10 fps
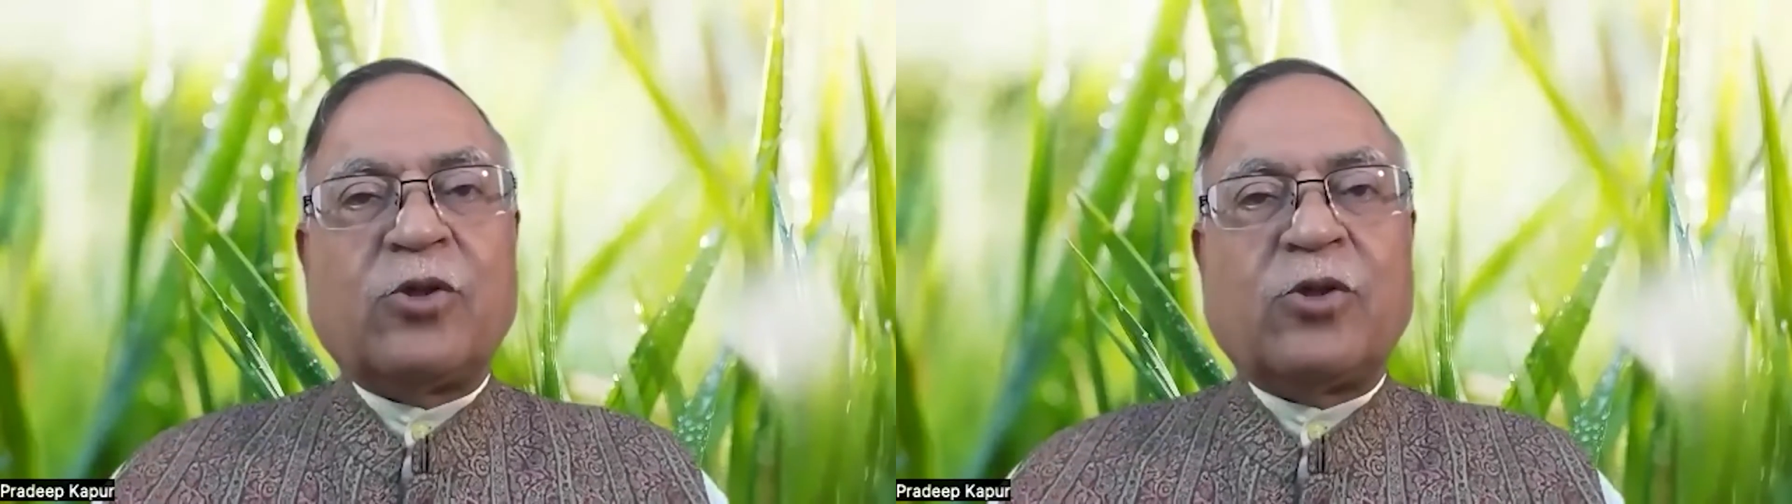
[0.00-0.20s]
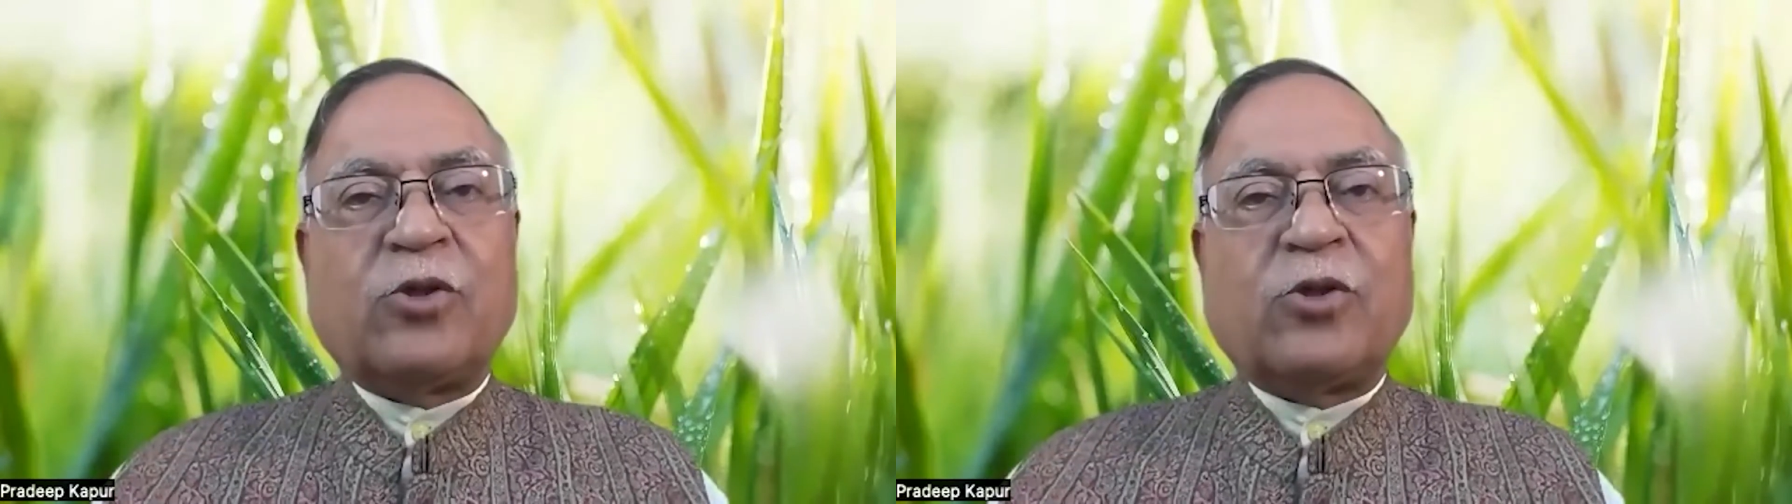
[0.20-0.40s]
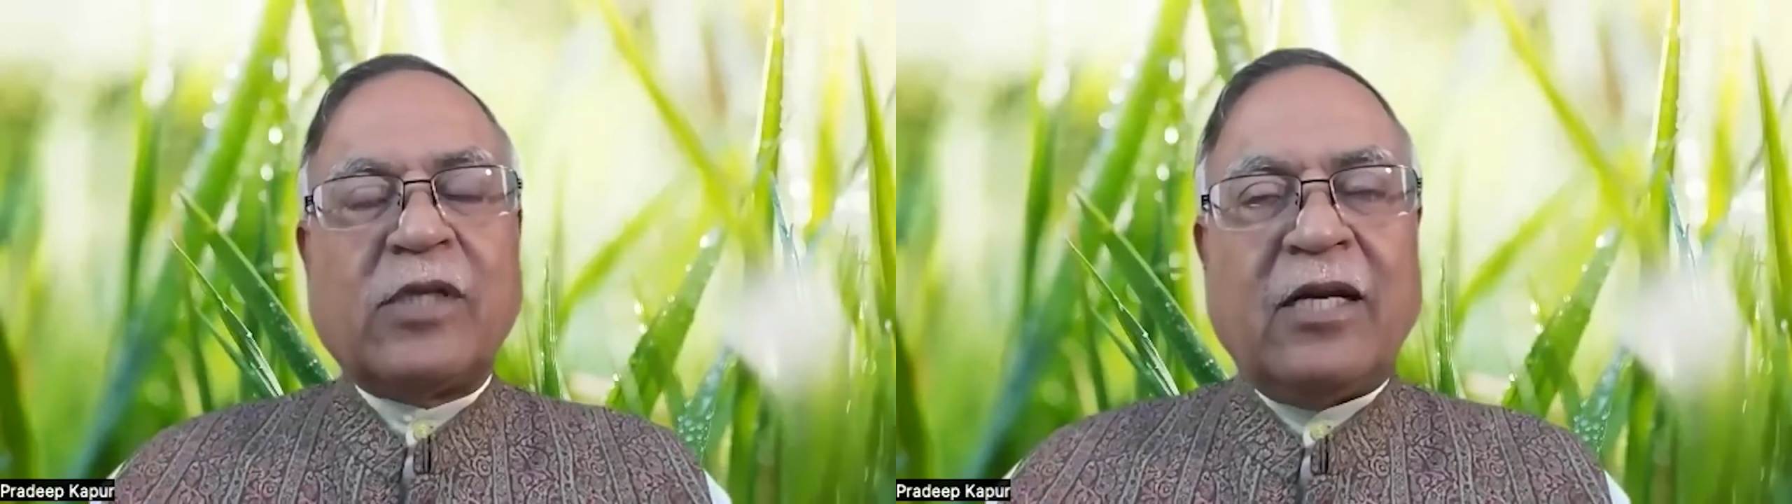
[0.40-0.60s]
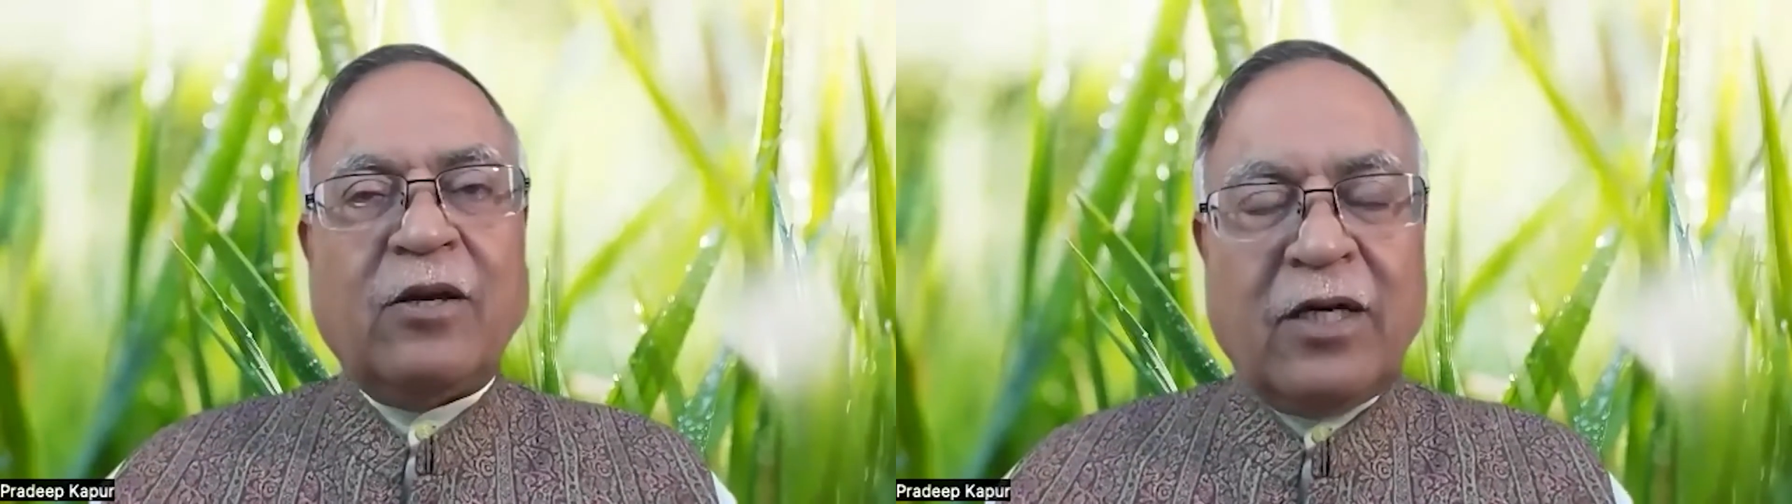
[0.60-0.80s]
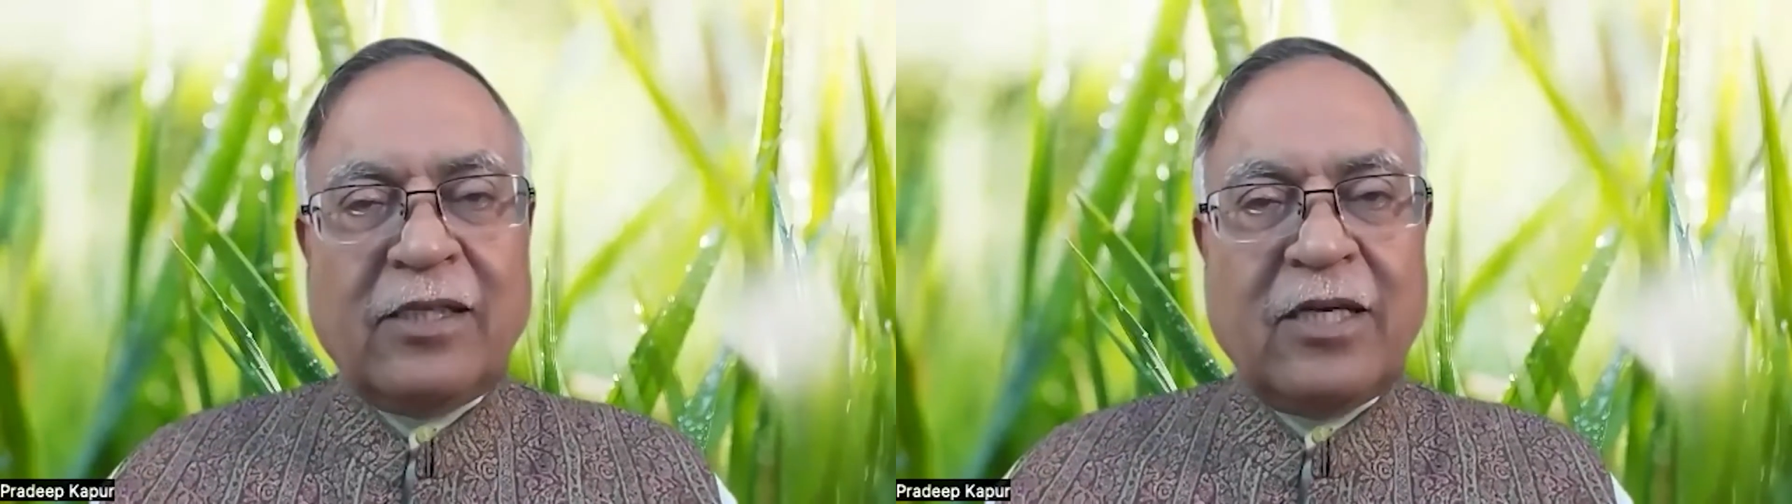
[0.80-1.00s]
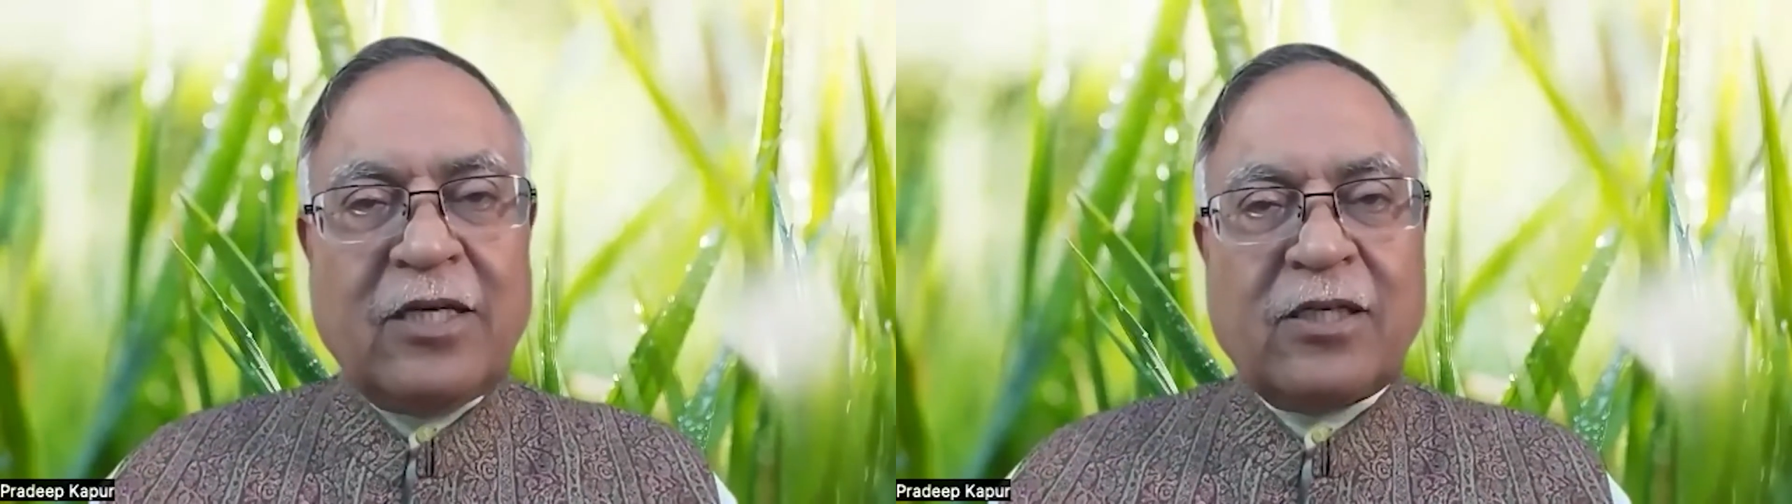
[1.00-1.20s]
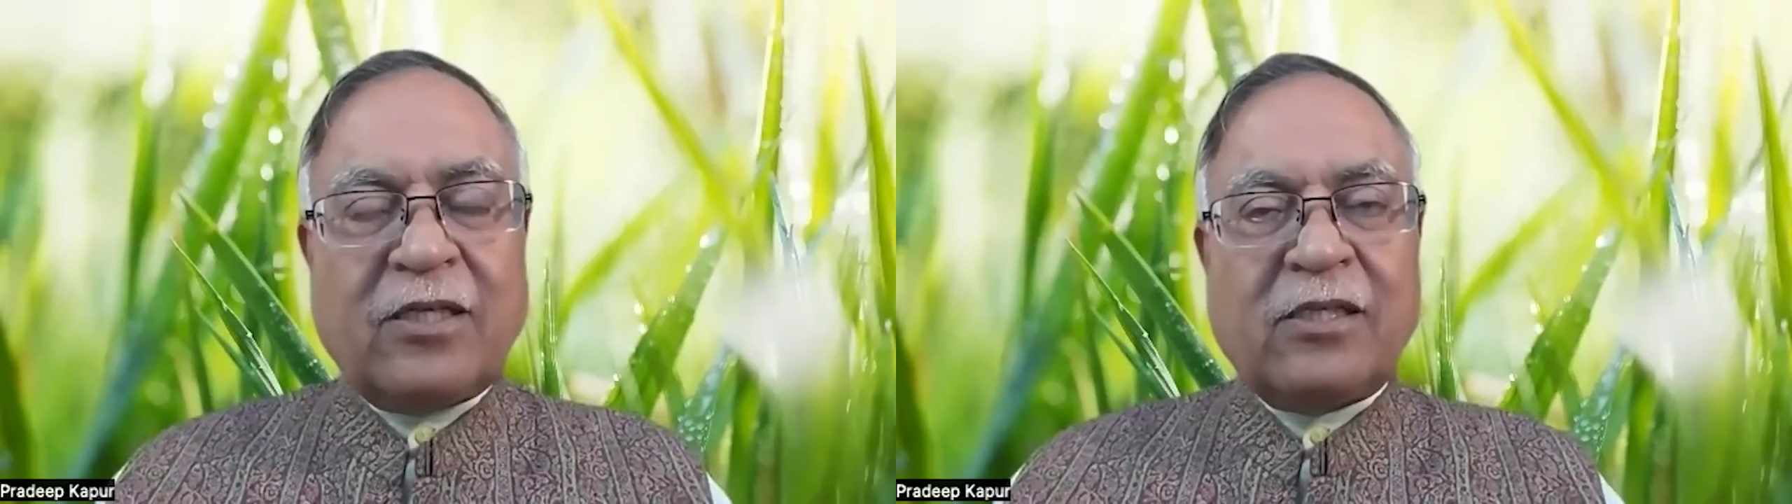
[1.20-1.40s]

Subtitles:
organizations,